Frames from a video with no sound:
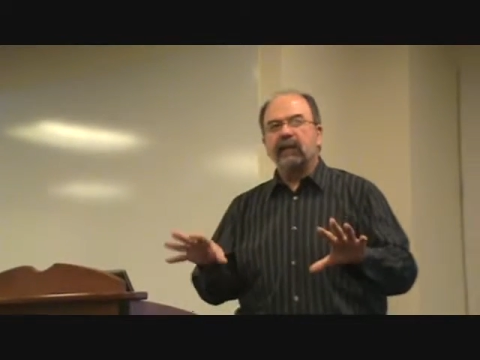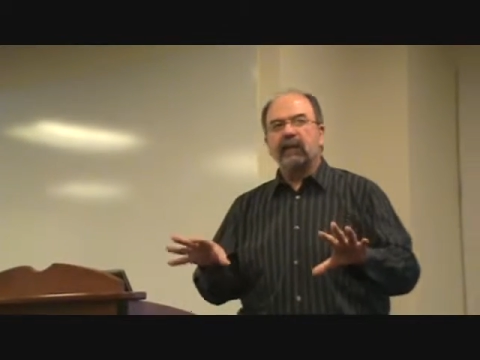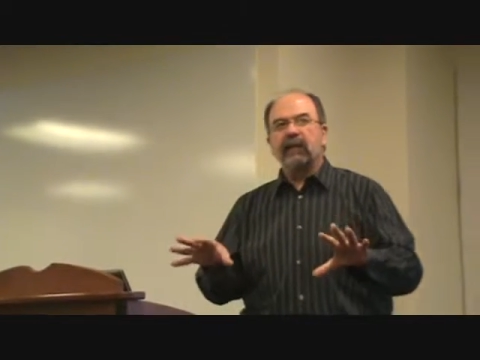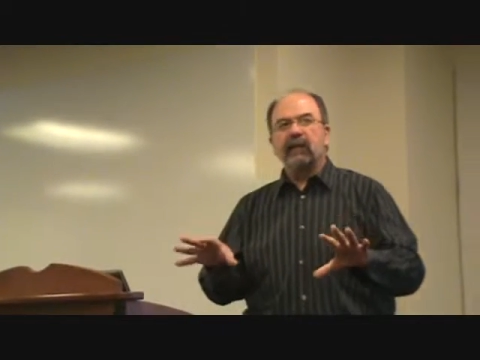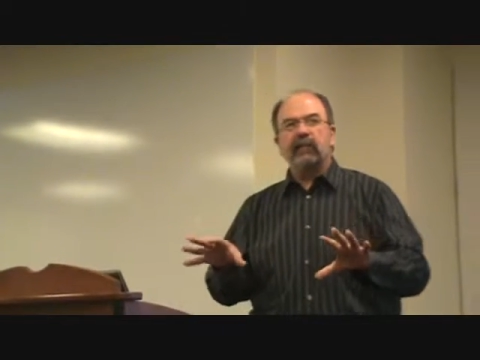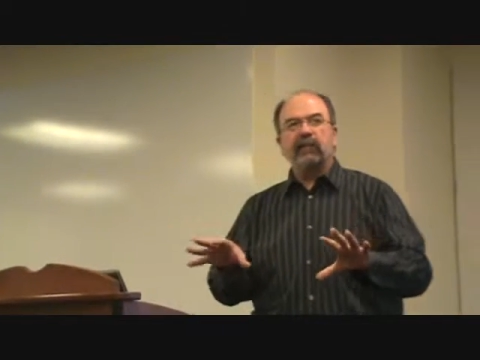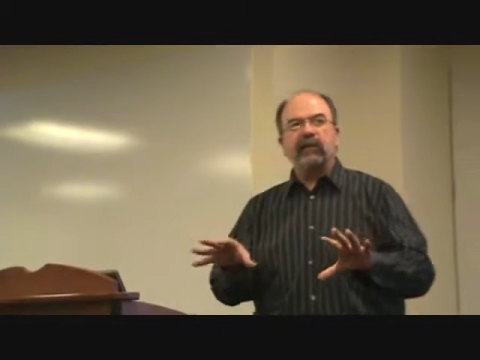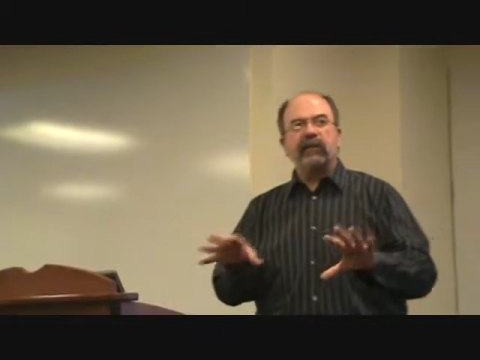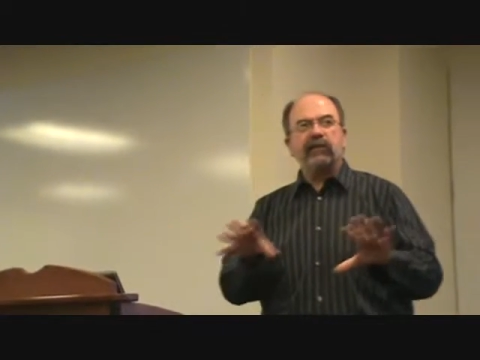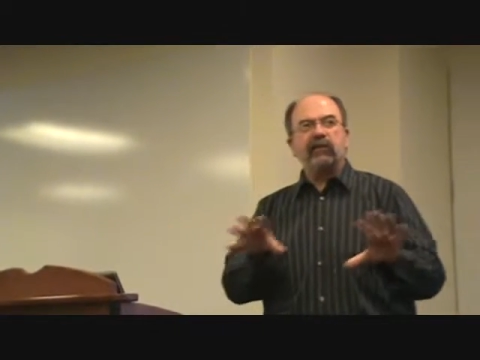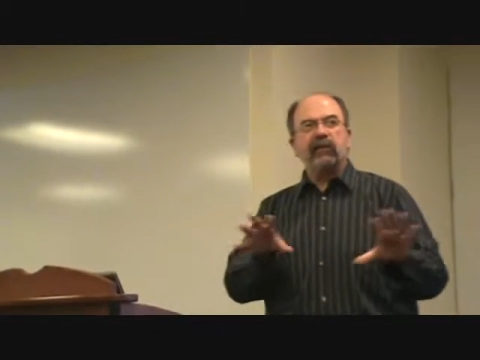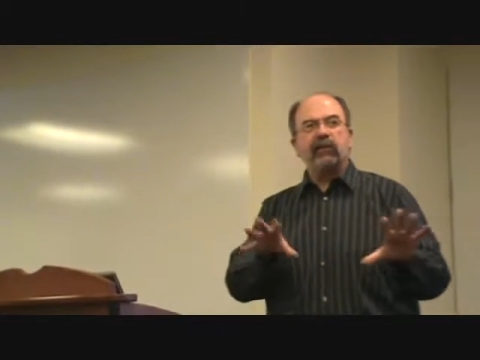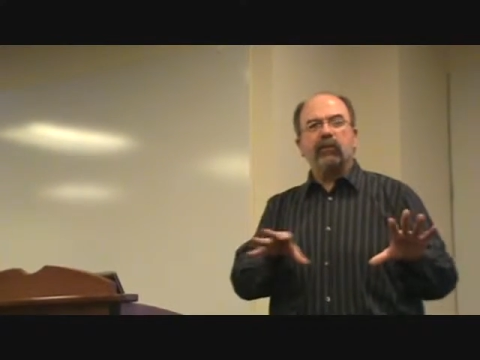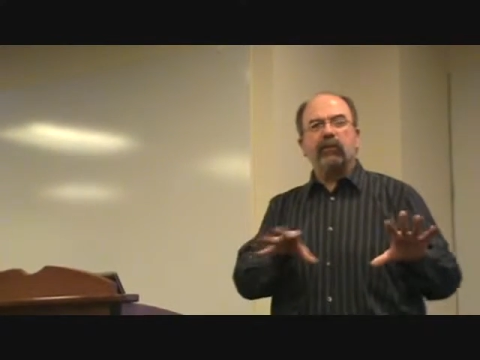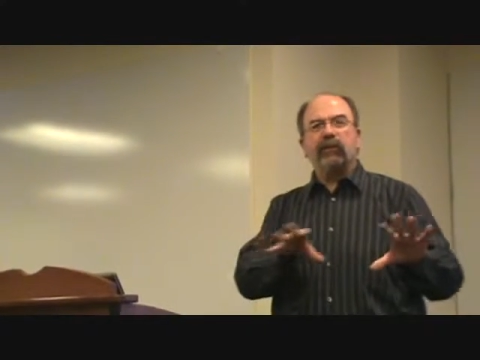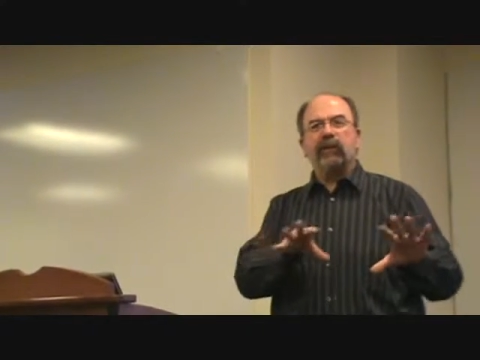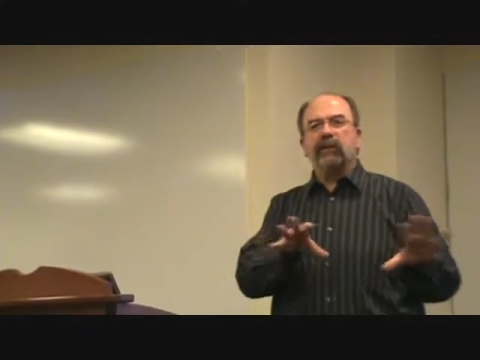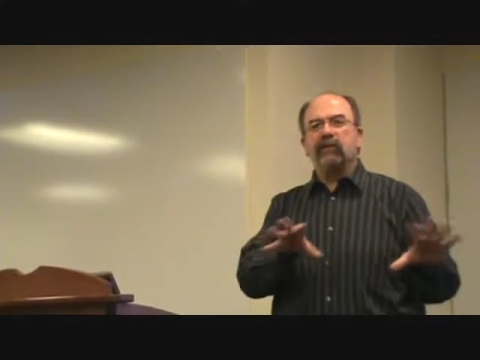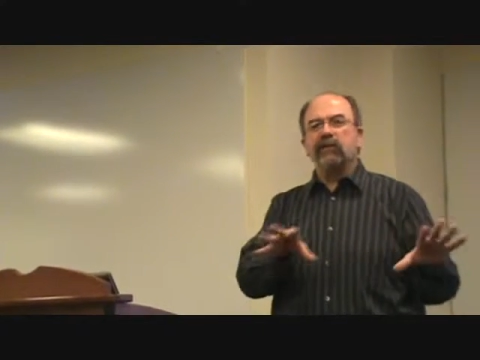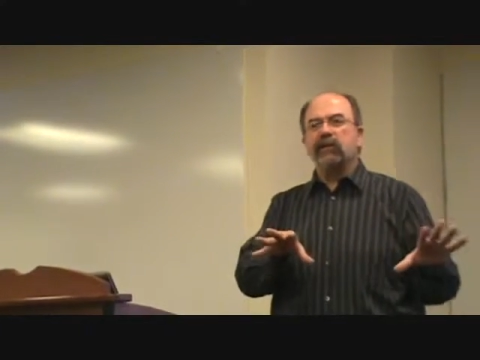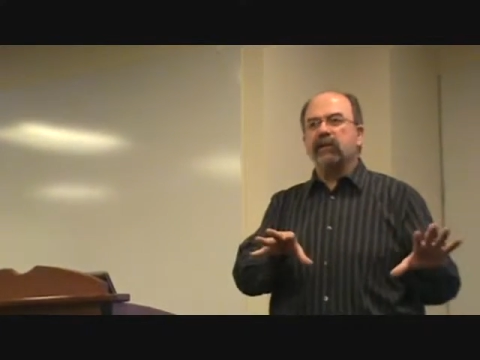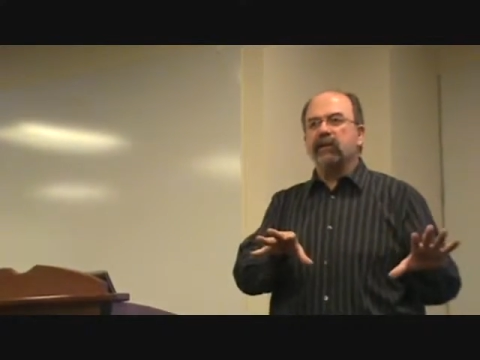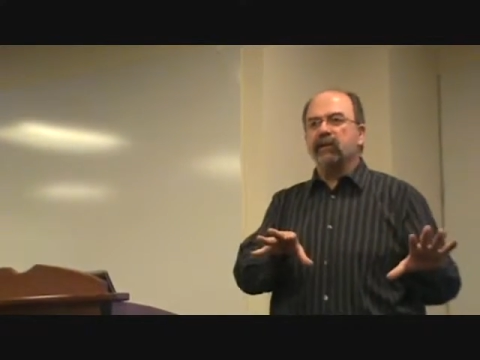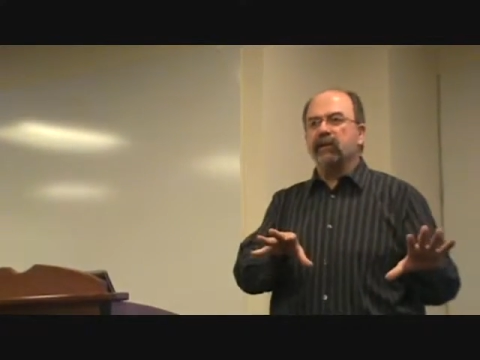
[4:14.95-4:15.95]
companies that you
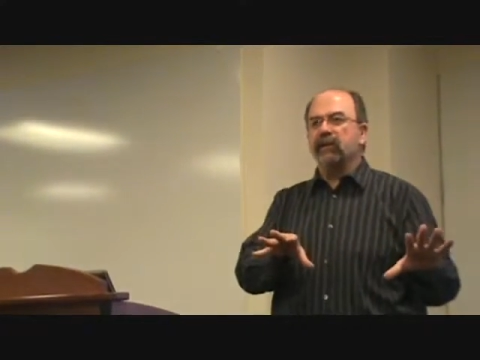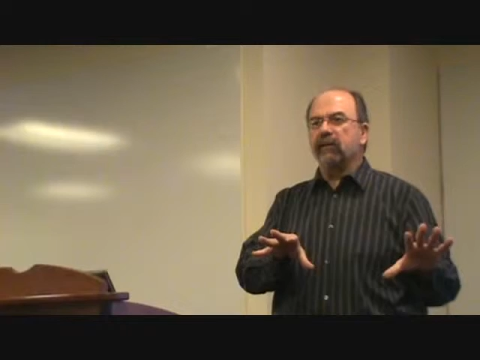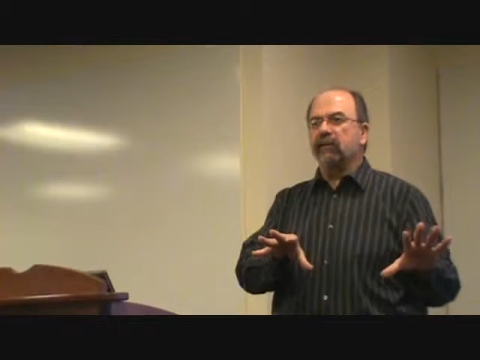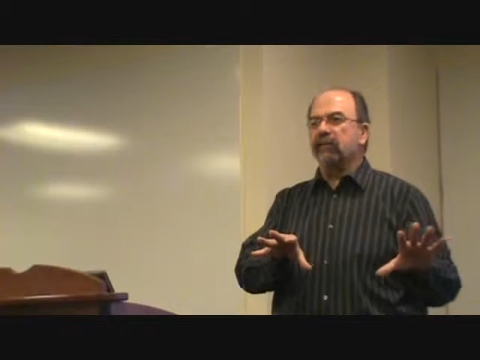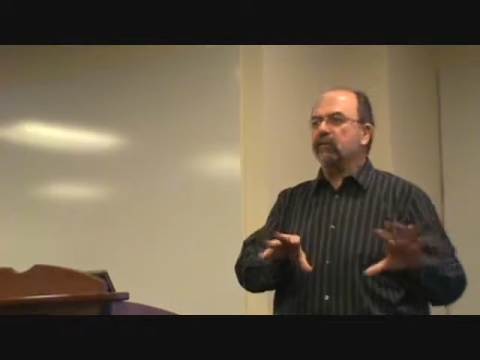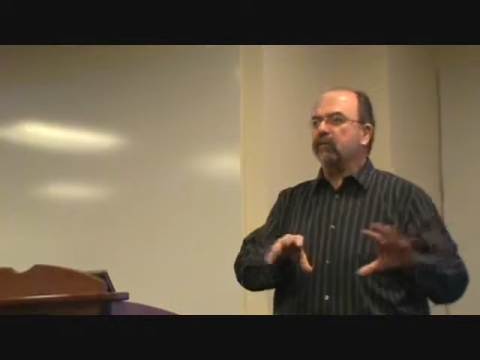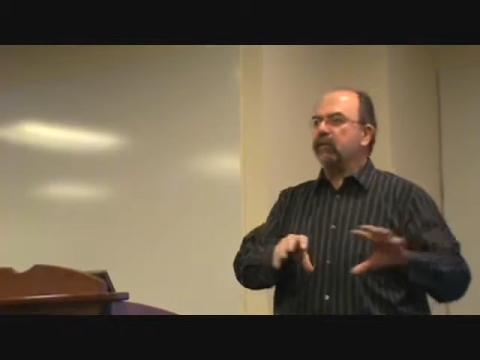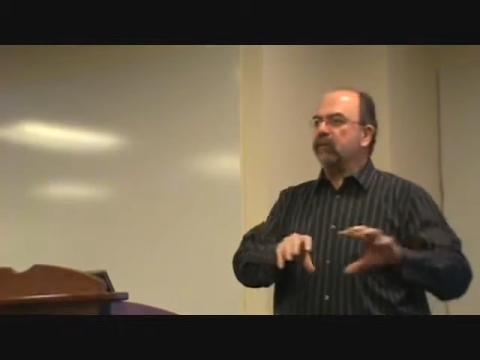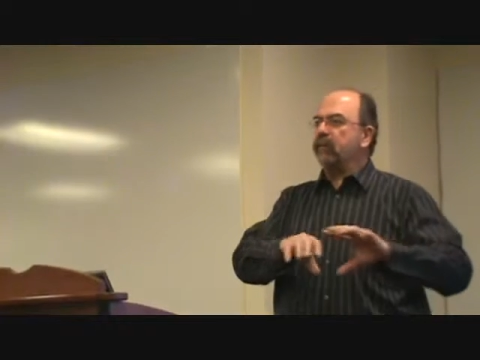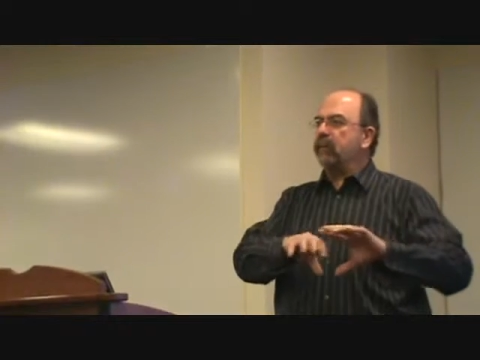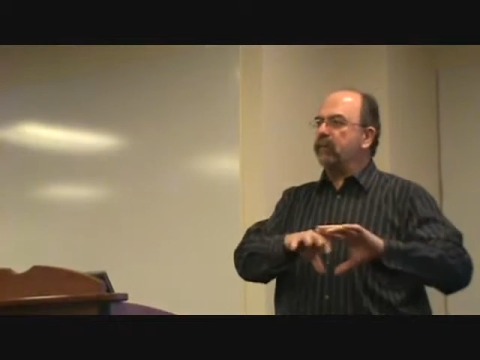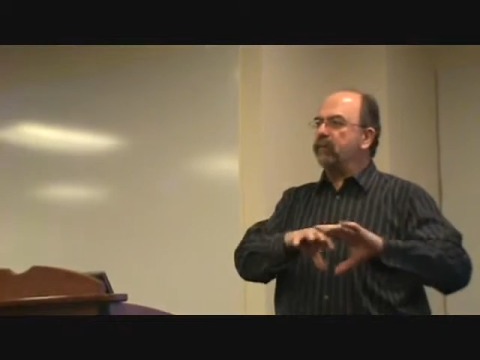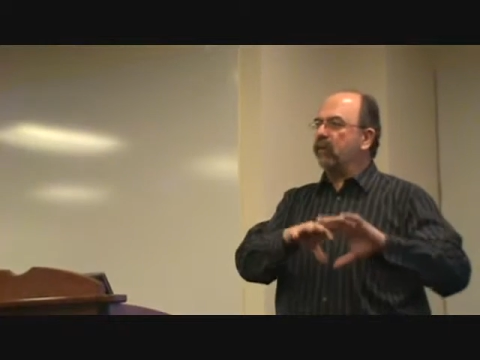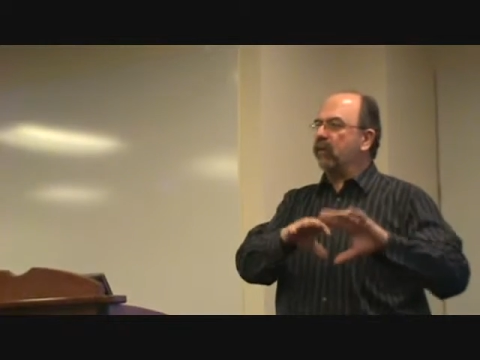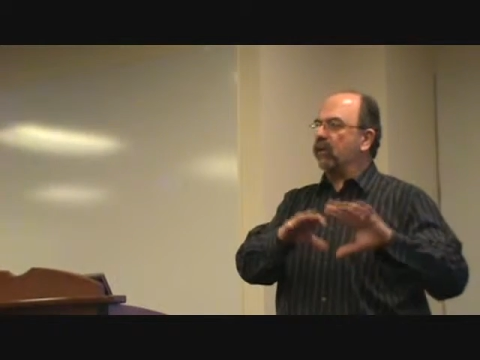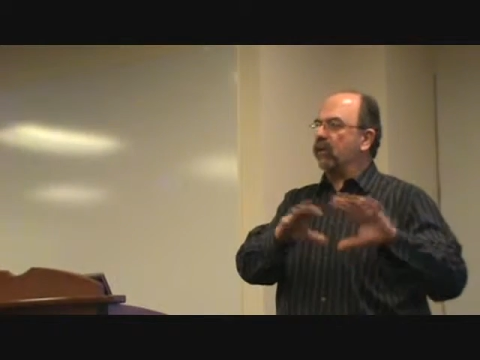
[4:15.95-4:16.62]
would consider would be